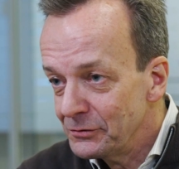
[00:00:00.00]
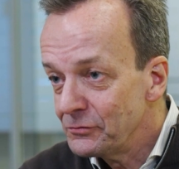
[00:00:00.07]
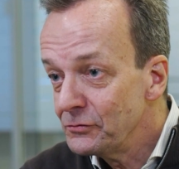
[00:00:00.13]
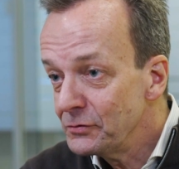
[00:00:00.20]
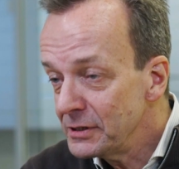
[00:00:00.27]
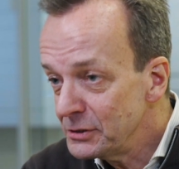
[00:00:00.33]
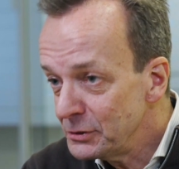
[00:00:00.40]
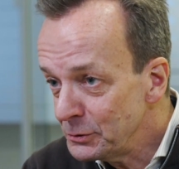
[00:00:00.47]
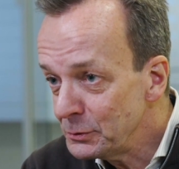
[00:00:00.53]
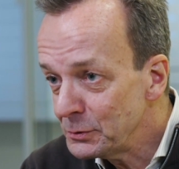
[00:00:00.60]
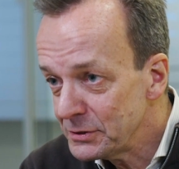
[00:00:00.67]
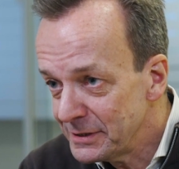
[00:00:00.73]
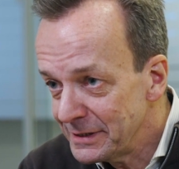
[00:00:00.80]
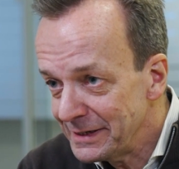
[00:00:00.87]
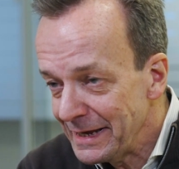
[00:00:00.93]

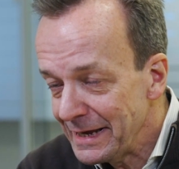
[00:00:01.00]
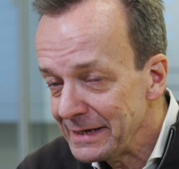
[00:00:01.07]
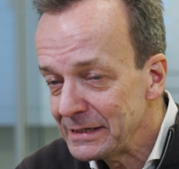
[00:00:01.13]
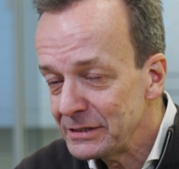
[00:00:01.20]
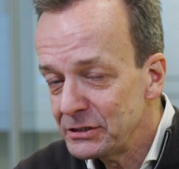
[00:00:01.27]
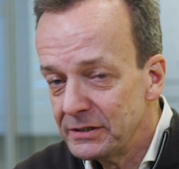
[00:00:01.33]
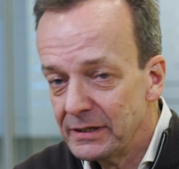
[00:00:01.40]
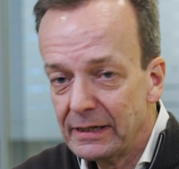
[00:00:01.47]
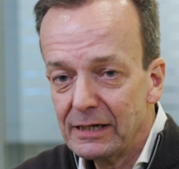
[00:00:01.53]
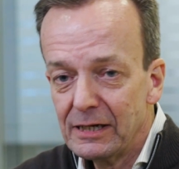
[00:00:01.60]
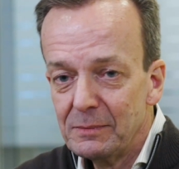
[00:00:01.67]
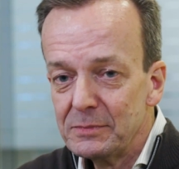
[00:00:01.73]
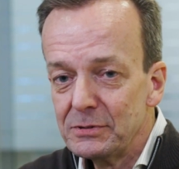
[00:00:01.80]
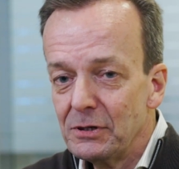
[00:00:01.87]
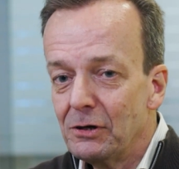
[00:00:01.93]
reuse the energy that
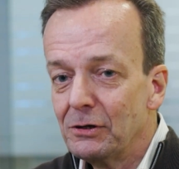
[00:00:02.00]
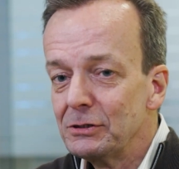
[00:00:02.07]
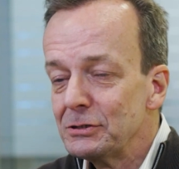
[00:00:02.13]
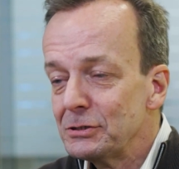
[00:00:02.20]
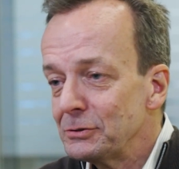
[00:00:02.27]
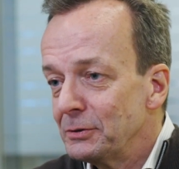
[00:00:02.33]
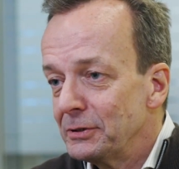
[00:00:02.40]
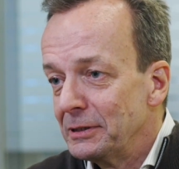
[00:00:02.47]
comes onto